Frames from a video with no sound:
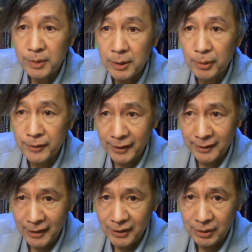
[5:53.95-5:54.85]
people's
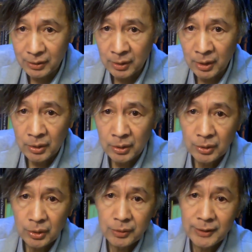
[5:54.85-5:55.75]
attention
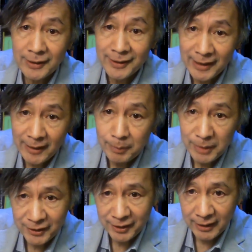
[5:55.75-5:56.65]
to the same
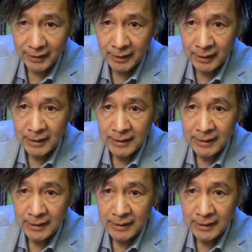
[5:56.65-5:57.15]
mistake